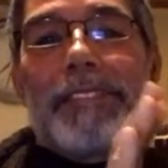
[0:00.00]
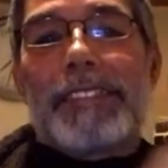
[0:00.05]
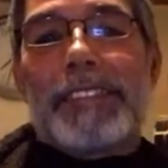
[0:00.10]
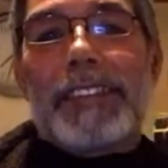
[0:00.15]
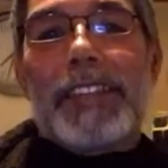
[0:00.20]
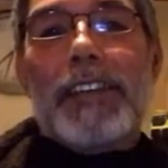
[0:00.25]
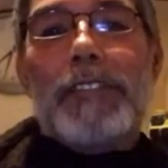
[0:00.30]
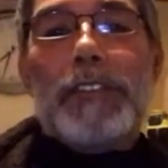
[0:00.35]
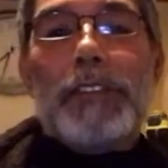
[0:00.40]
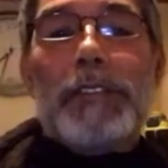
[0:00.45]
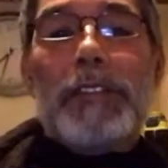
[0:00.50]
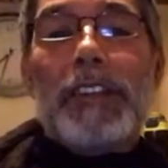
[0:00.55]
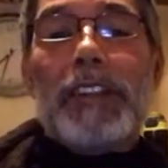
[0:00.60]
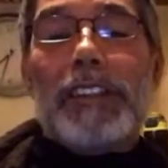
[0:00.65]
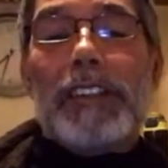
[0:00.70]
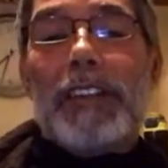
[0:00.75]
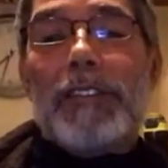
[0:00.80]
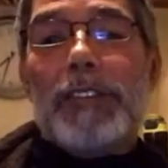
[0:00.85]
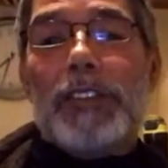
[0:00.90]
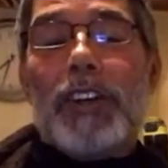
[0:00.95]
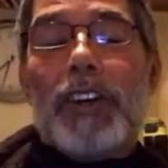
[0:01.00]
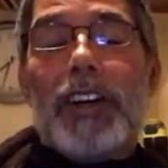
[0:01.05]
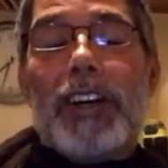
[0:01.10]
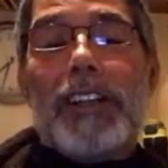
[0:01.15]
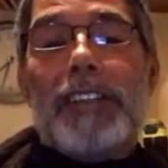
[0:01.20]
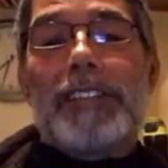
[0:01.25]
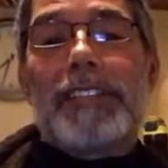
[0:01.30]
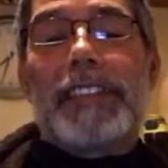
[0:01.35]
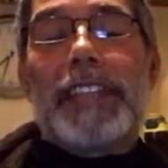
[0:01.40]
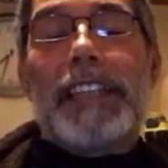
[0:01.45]
Love you
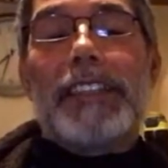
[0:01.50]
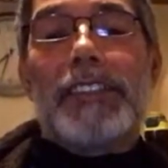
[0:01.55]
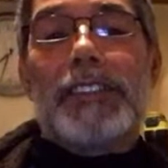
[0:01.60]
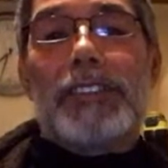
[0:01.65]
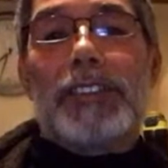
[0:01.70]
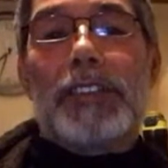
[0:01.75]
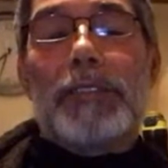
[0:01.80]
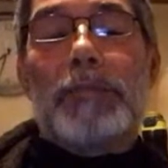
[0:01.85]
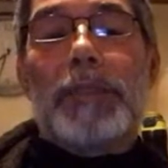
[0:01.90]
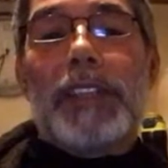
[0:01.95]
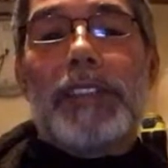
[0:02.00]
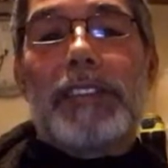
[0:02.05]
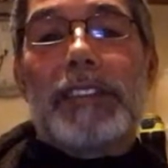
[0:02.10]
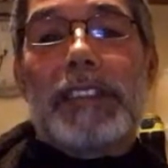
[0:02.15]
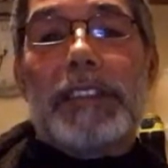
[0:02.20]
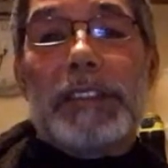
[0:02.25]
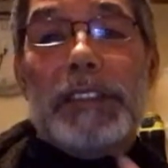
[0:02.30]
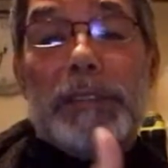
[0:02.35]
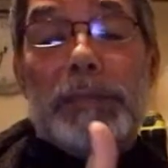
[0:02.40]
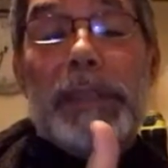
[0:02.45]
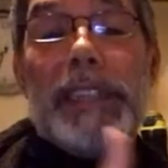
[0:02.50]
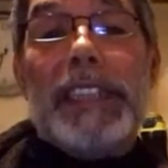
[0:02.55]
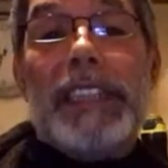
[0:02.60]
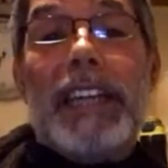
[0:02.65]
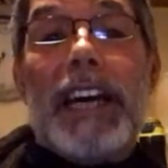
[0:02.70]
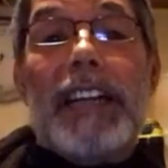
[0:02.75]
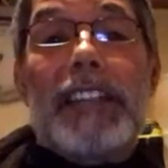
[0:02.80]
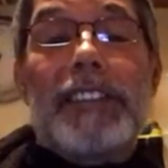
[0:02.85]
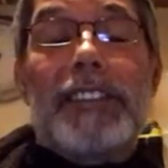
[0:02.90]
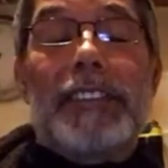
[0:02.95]
all. Thank you so much. It's been an
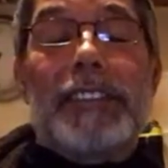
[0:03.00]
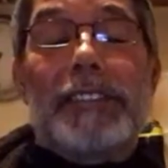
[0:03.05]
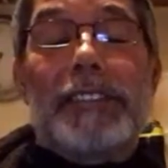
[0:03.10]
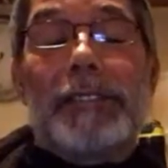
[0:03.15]
honor.